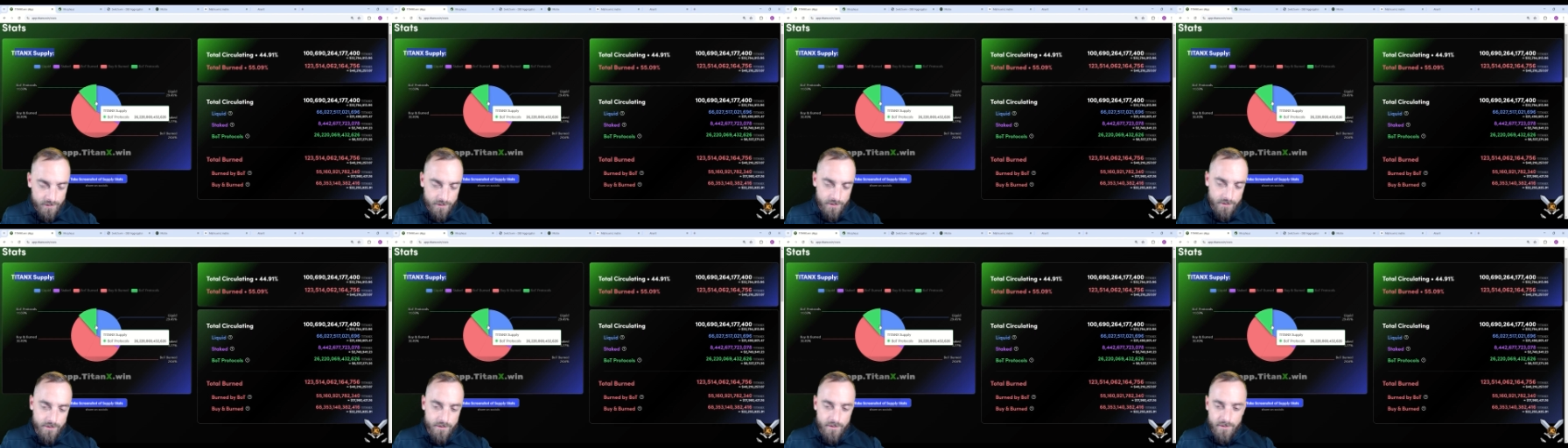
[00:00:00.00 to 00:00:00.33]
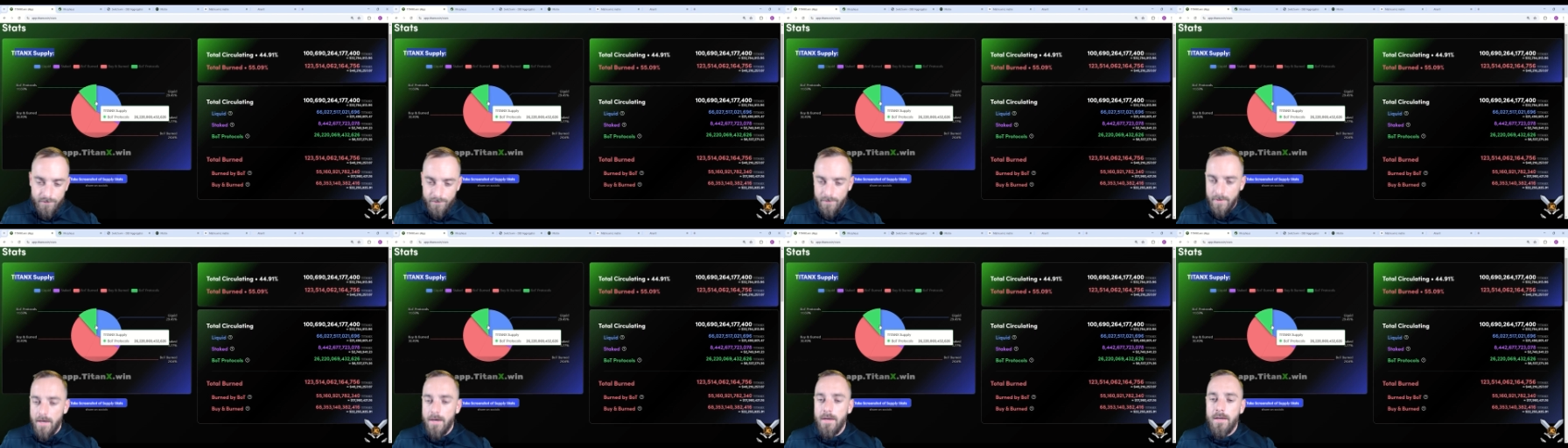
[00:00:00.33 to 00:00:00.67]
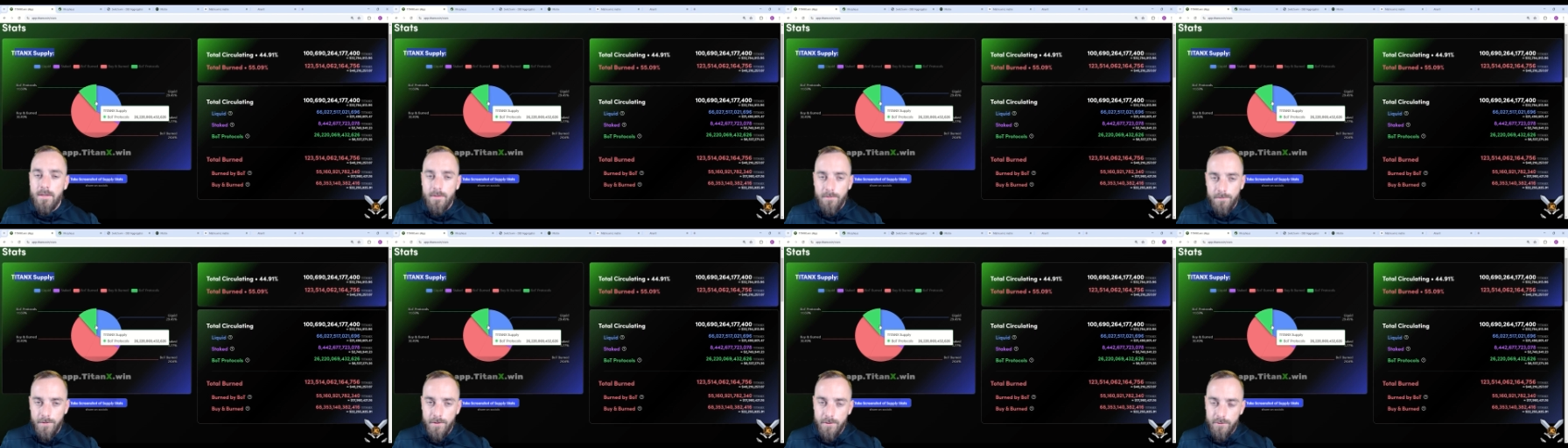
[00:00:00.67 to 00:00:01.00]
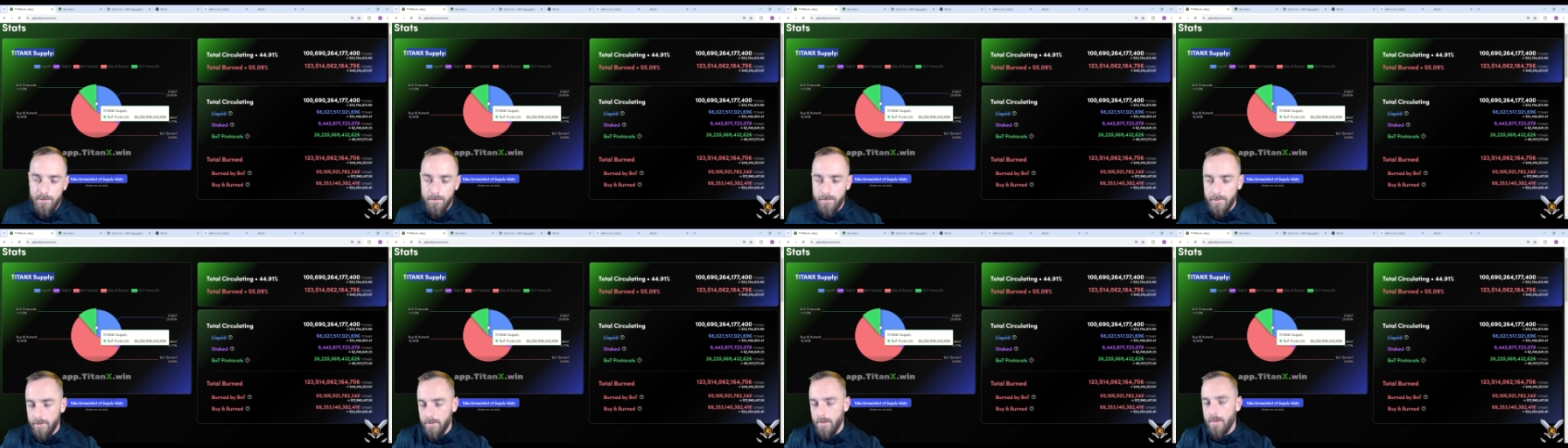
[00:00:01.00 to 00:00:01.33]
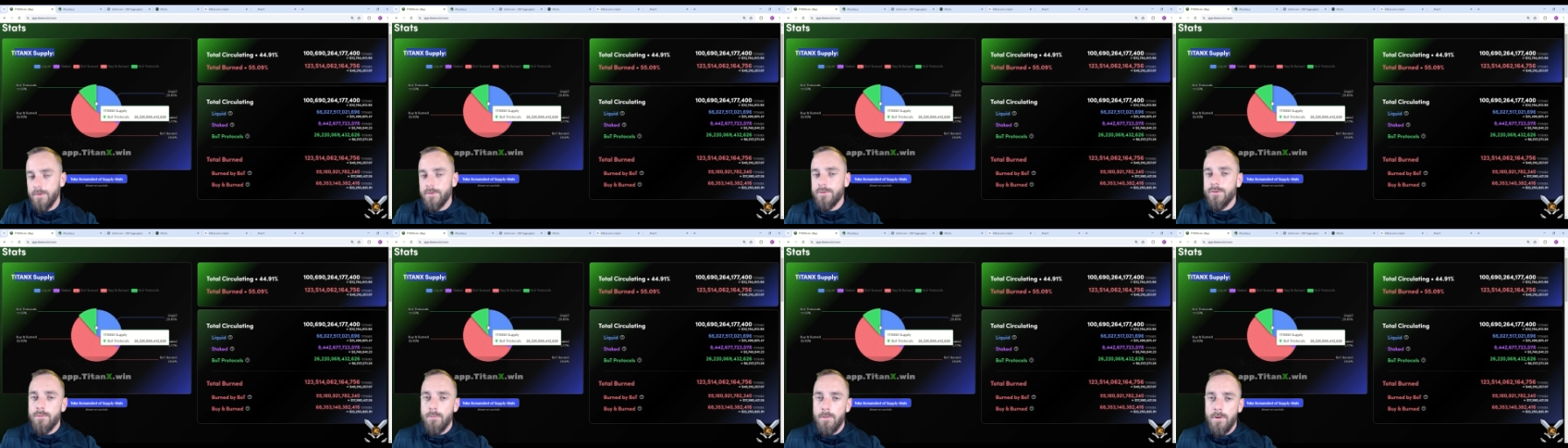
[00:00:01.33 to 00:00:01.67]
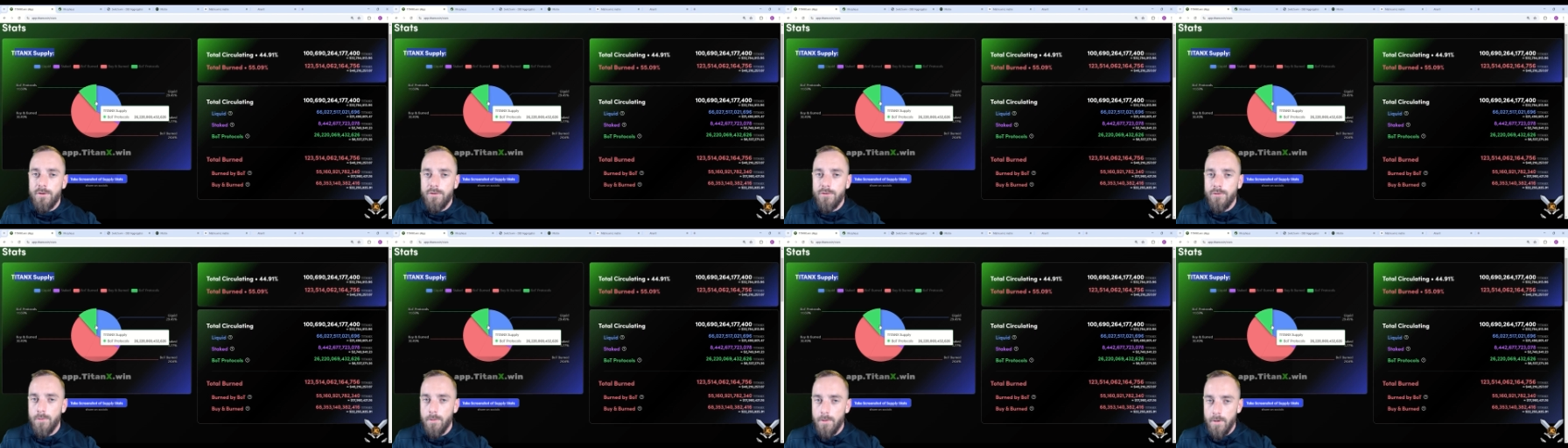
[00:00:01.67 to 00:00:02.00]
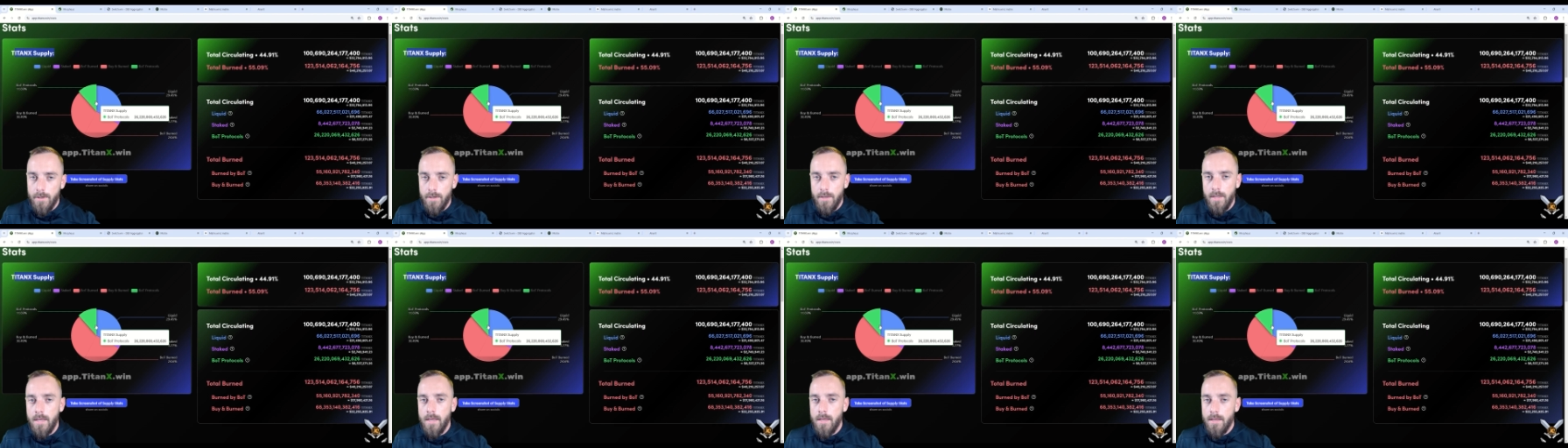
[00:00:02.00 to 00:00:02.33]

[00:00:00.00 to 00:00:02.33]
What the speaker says: It's very confusing, but long story short,